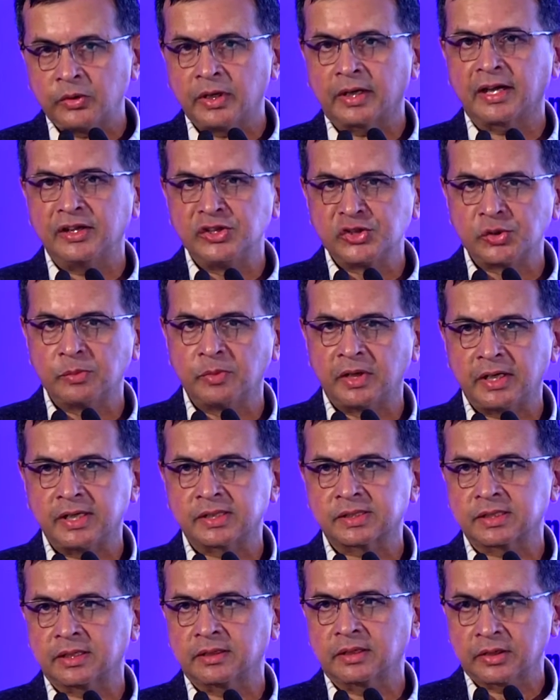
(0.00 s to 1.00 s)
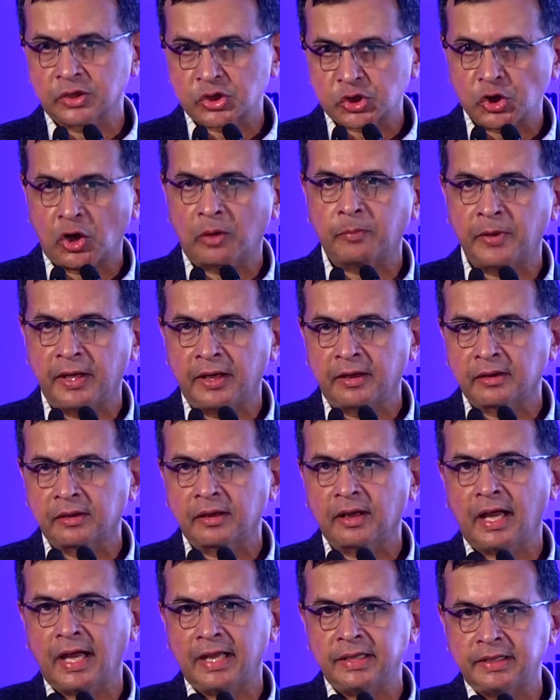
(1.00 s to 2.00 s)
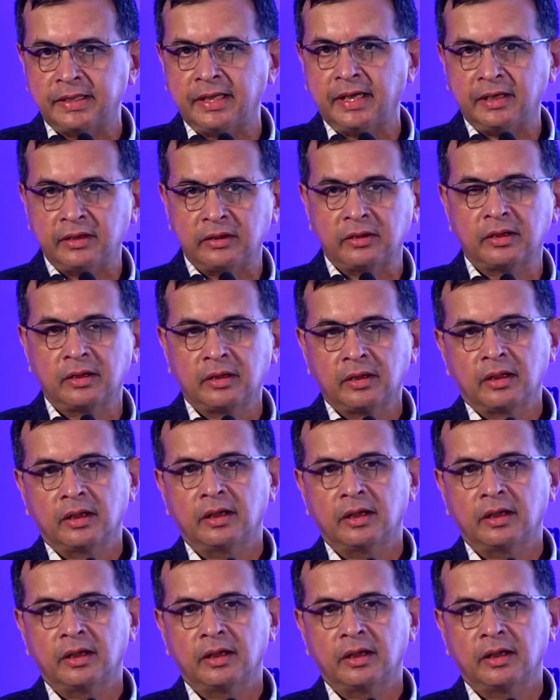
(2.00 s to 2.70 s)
the consumer is shopping and then